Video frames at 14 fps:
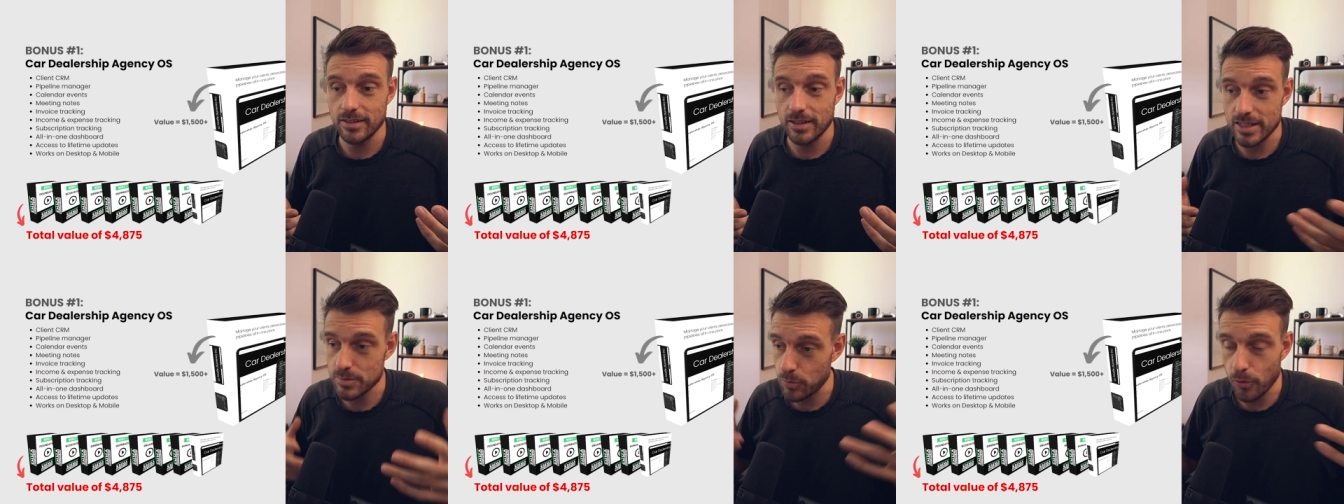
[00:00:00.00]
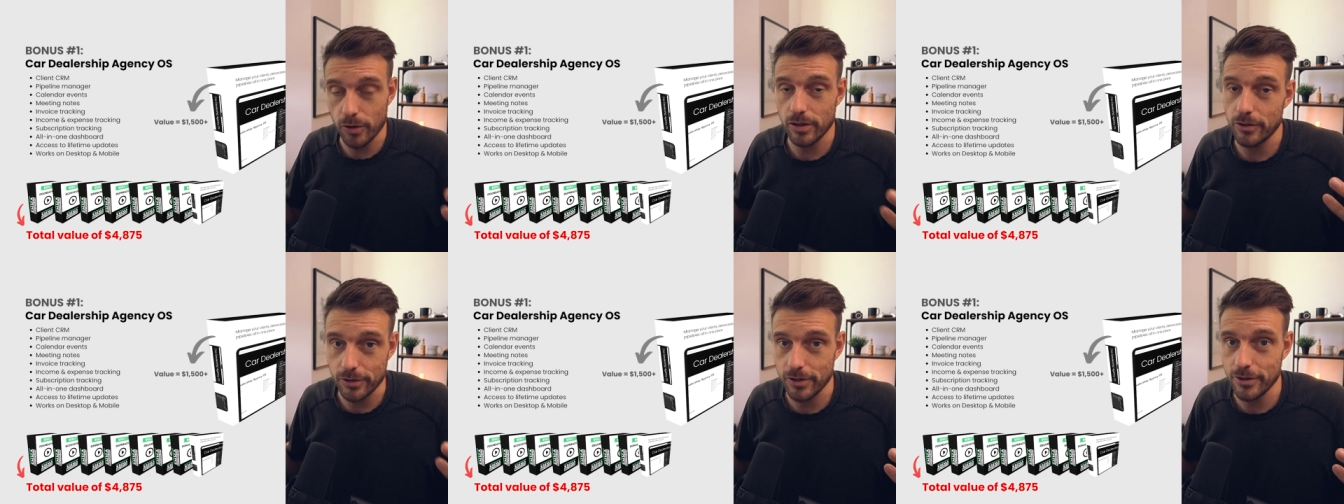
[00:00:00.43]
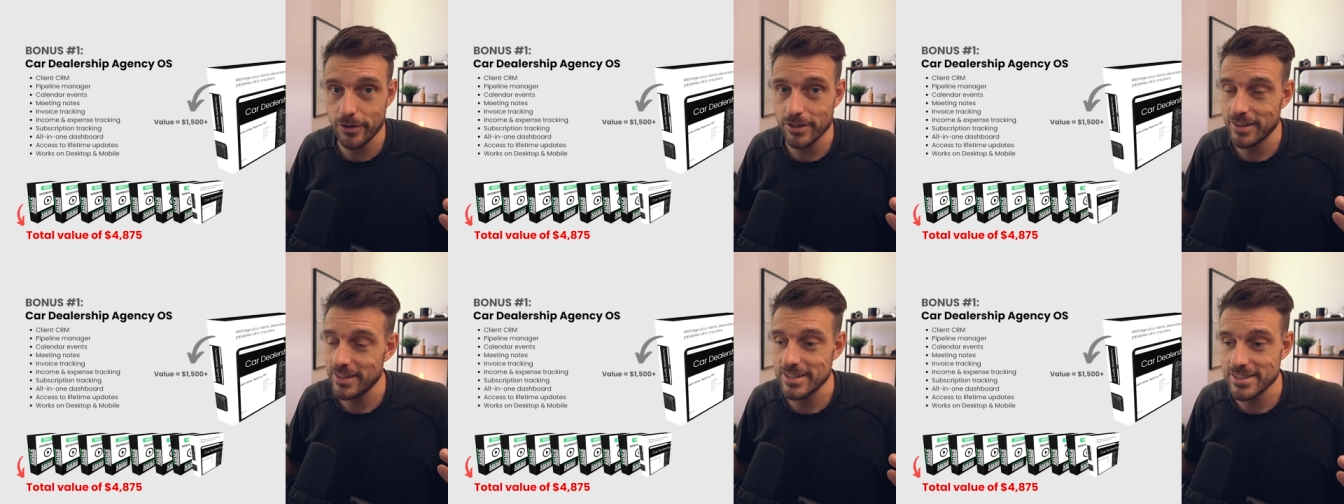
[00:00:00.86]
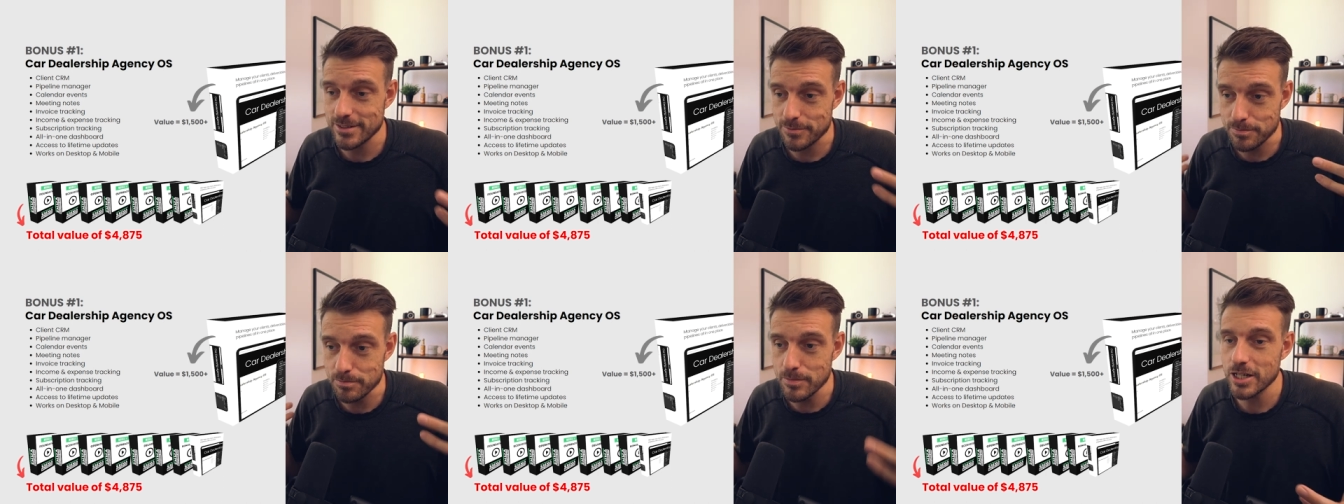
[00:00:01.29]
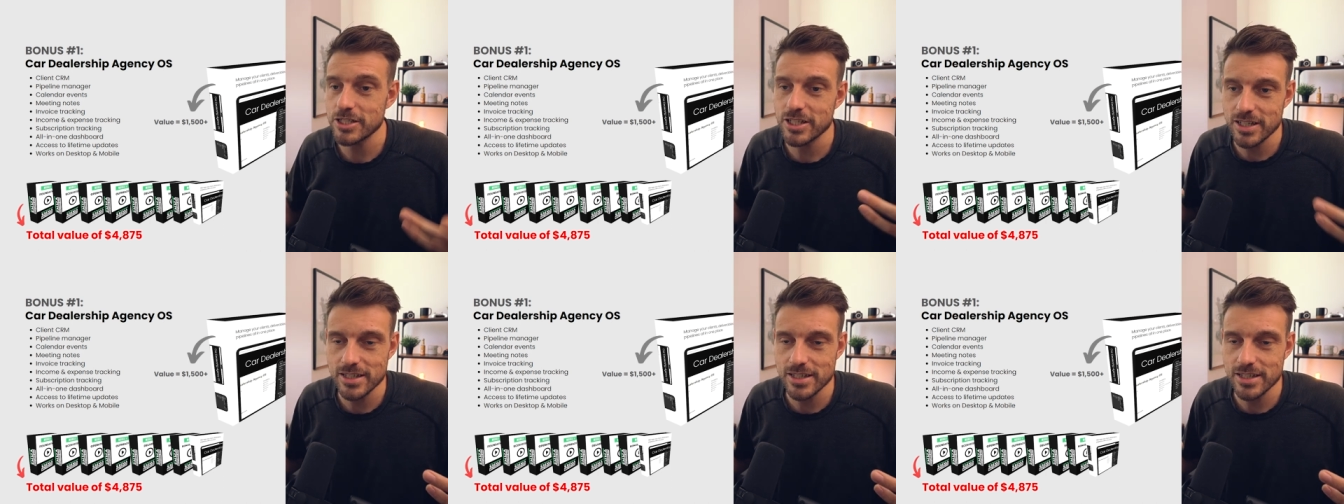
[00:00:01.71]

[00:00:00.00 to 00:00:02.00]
like spoiler alert, it's much